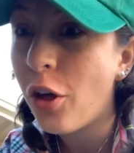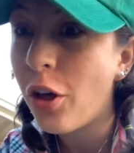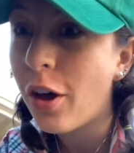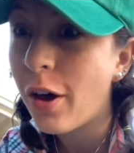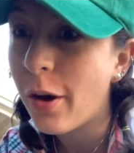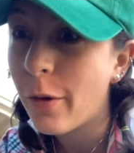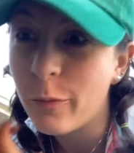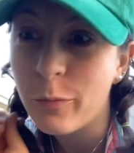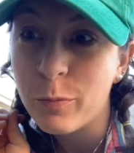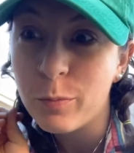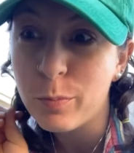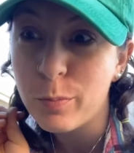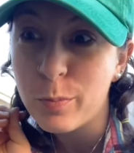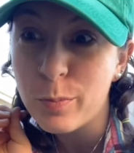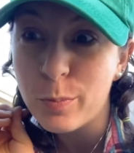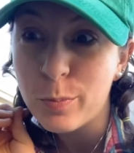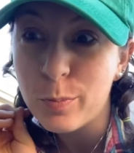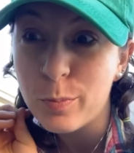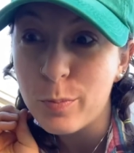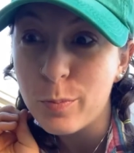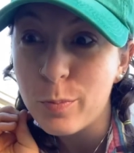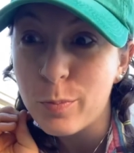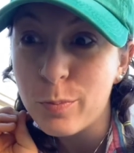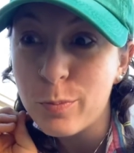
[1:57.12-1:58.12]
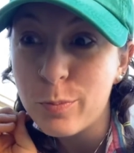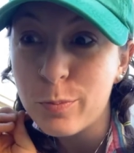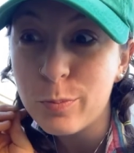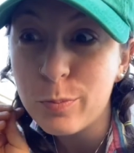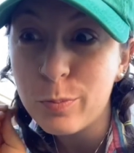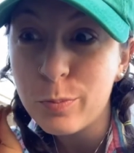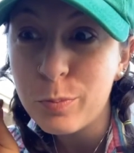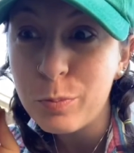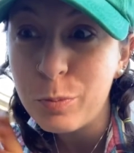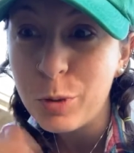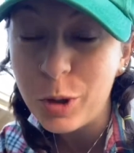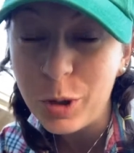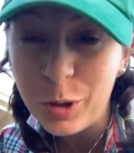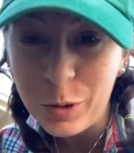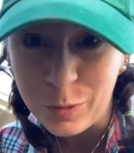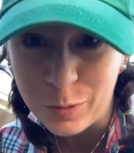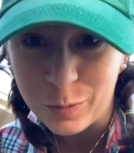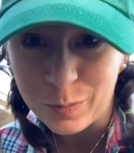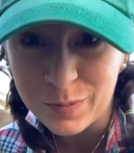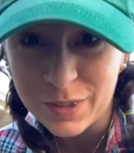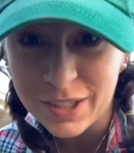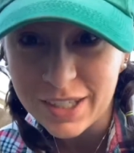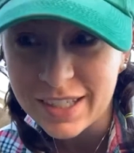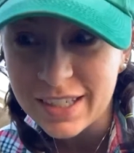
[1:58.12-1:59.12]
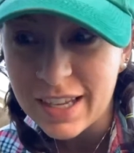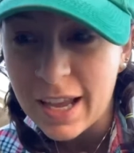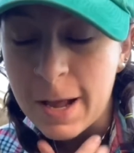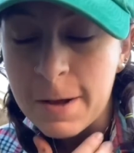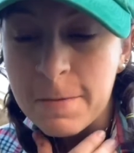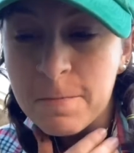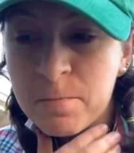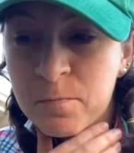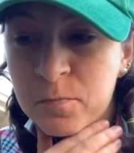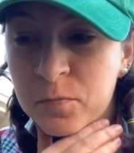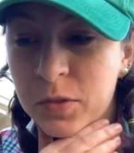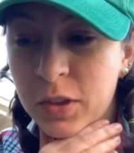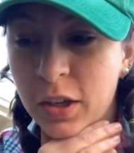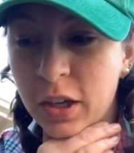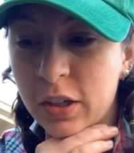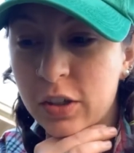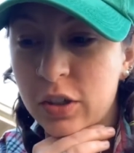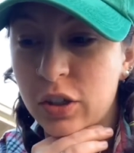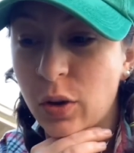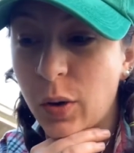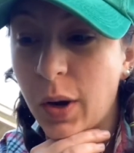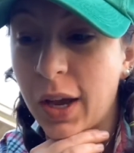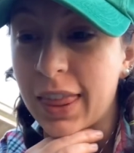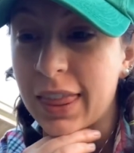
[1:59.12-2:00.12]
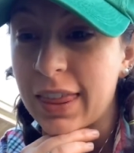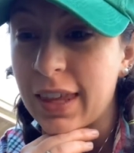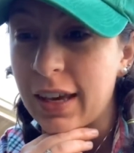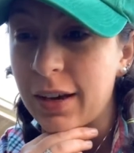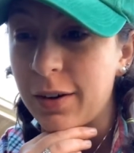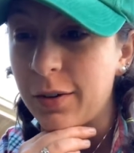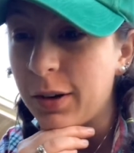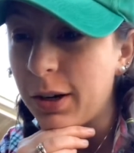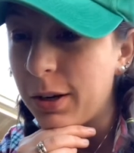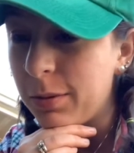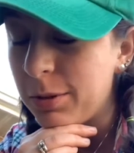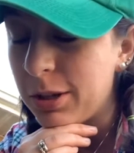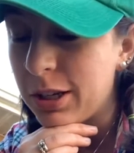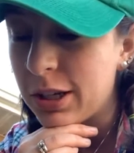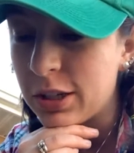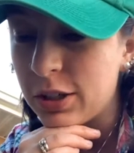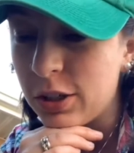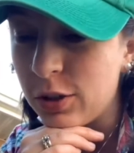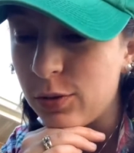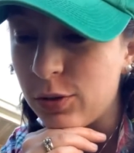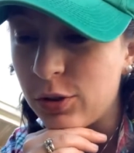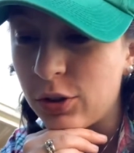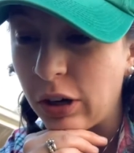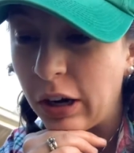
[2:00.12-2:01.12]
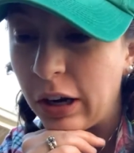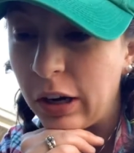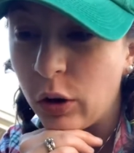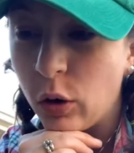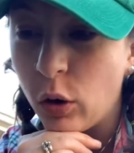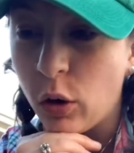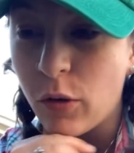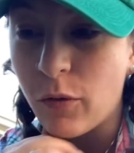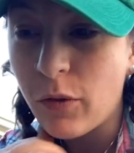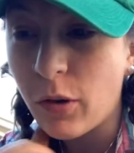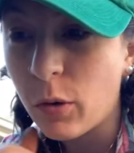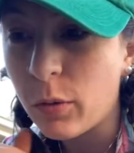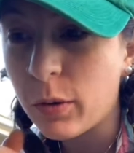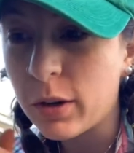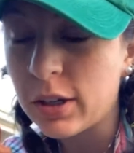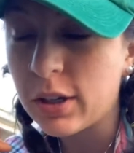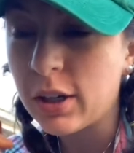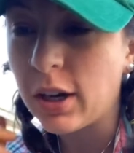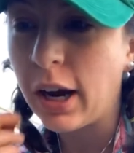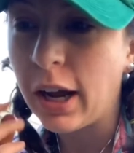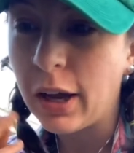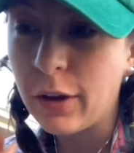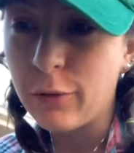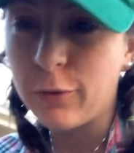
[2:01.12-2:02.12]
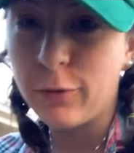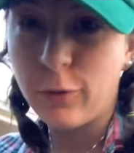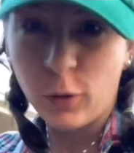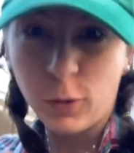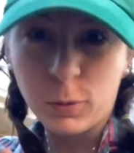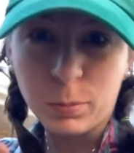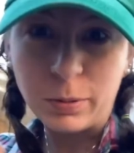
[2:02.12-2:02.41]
of plumes. So I think what I'm going to do is try to overwinter. I have 4